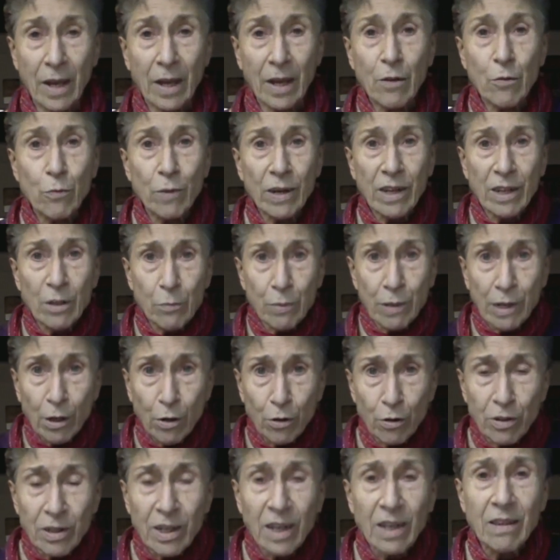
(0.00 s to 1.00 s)
And when we
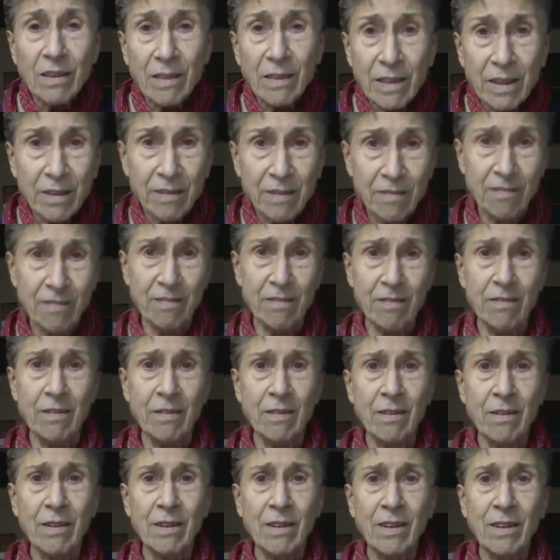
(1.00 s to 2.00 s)
look at this
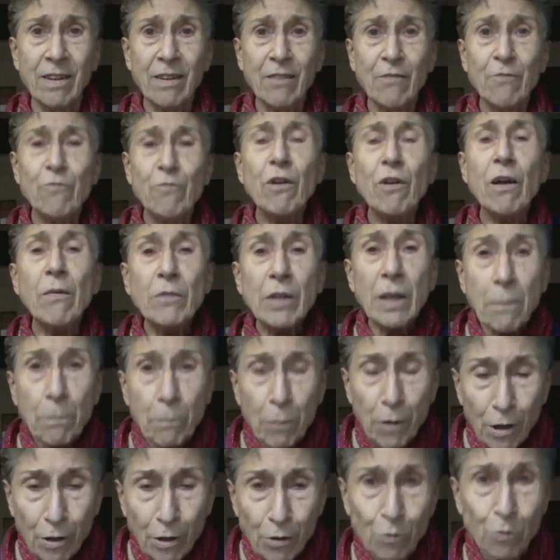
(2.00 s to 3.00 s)
from the
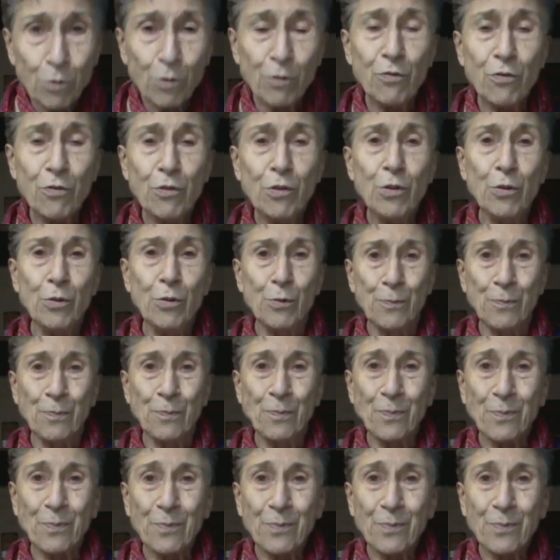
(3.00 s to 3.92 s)
point of view